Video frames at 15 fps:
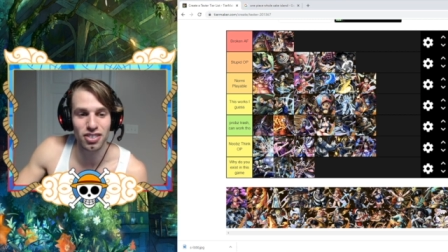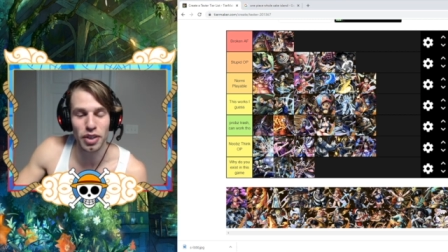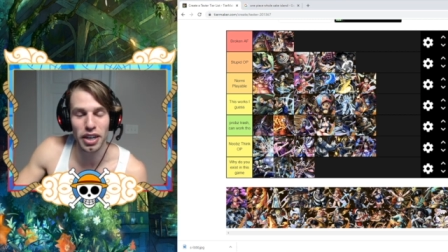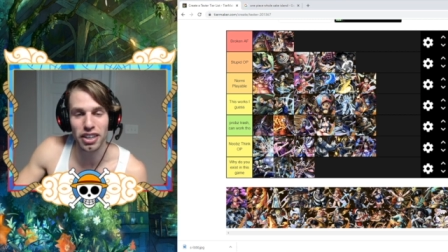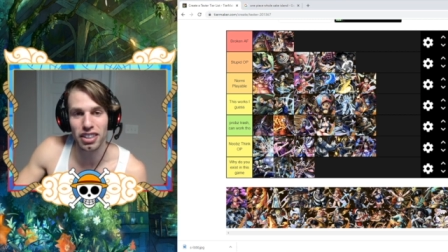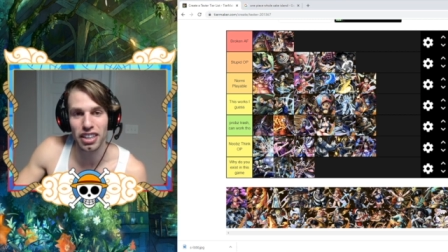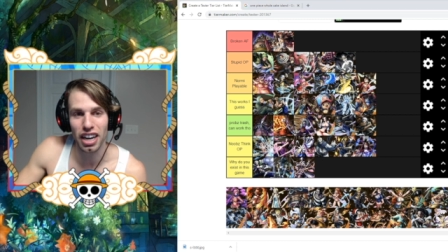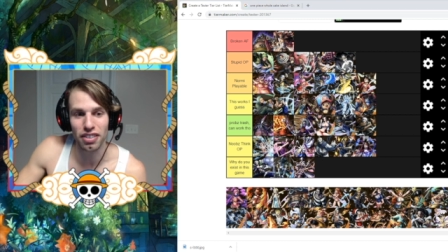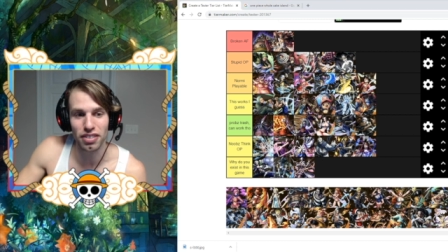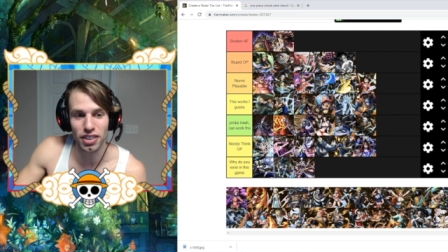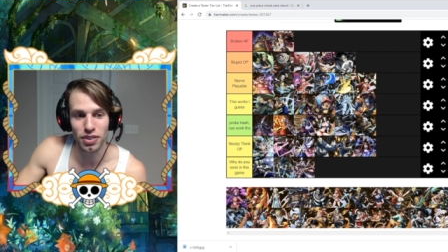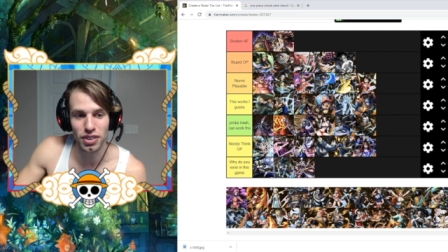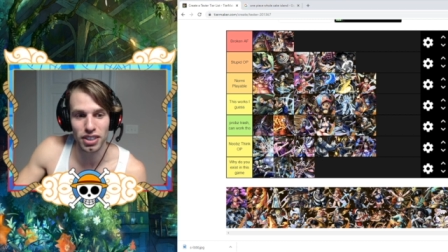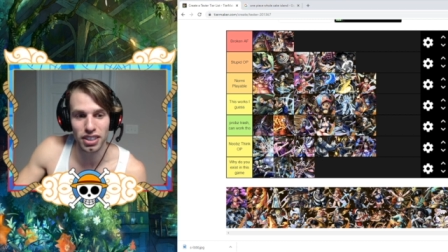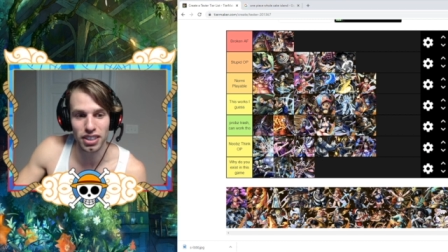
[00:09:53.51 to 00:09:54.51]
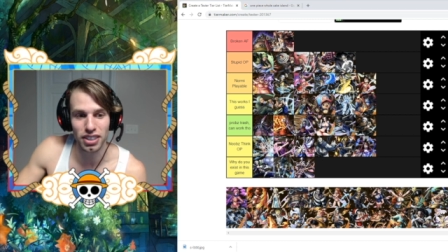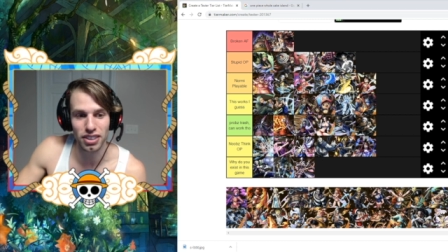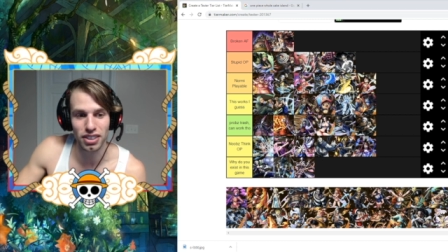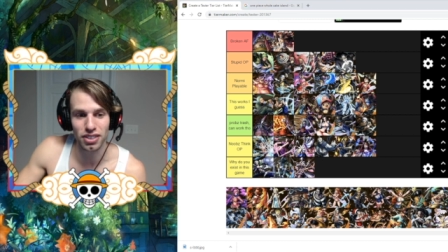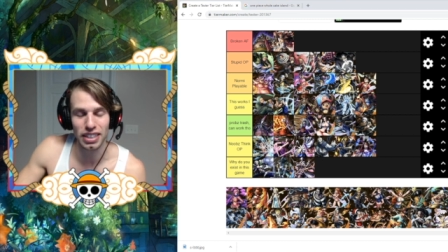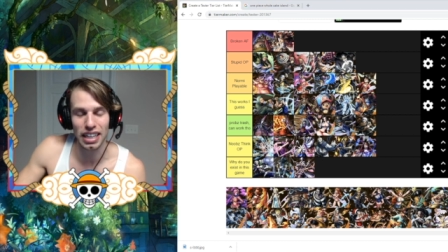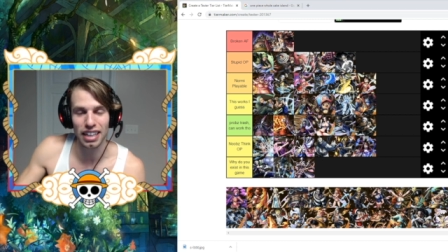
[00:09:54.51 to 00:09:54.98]
Rarely ever will he kill
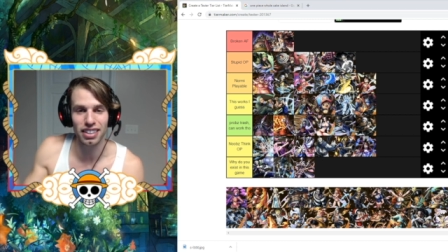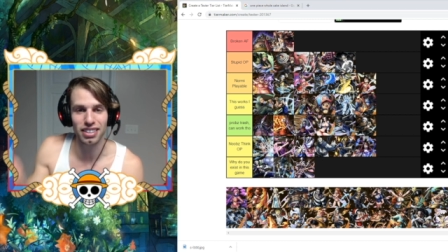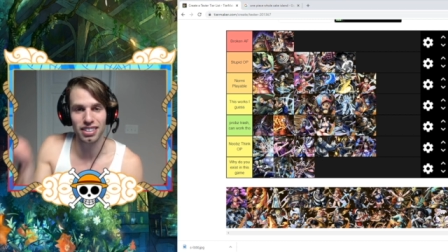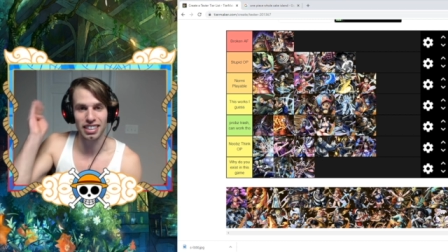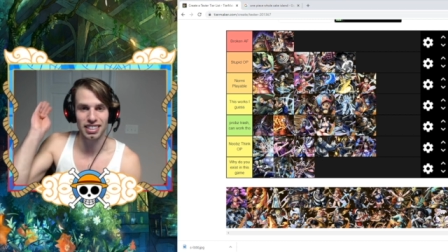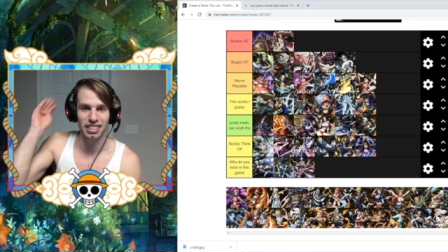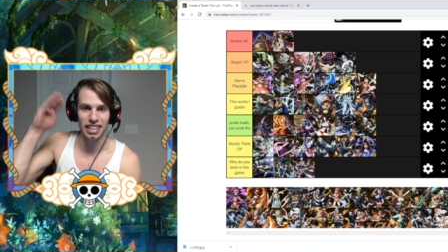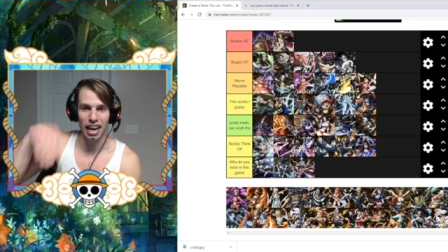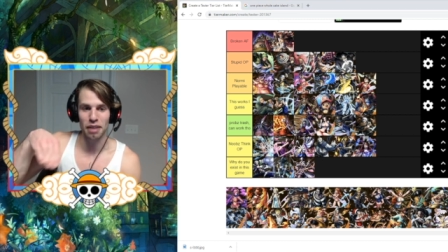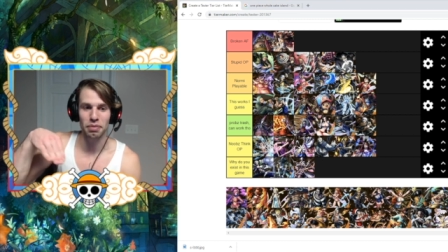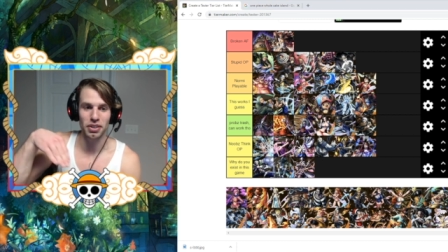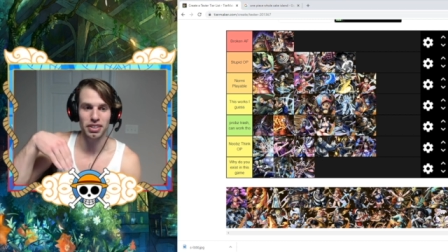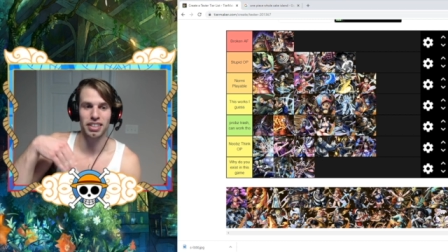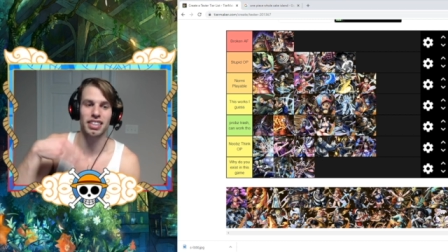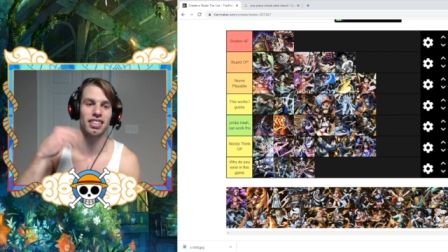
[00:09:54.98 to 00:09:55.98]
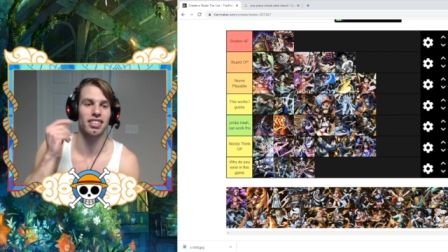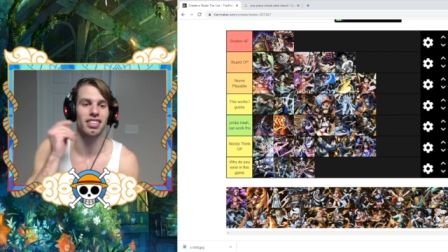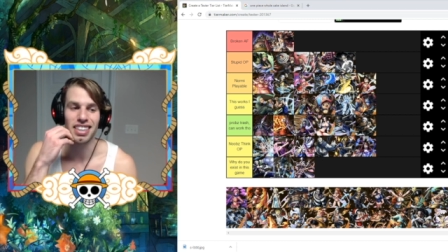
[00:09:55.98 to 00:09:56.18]
you. That little scaffold thing,